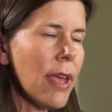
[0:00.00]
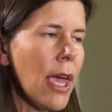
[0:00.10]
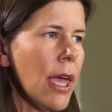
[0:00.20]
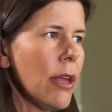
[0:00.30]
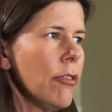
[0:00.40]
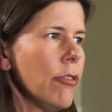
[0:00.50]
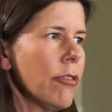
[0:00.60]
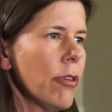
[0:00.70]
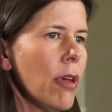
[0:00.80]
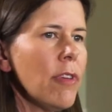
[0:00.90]

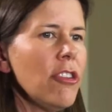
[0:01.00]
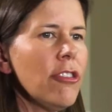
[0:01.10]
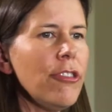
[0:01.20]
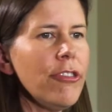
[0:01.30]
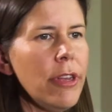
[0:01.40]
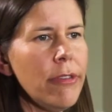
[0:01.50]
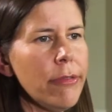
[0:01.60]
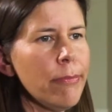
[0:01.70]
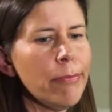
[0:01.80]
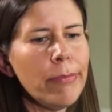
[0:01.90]
And eventually she'd
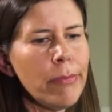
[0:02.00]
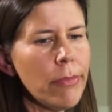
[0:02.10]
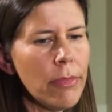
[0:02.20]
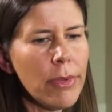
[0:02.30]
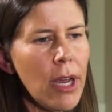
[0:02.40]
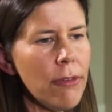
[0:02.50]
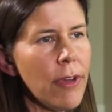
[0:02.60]
kind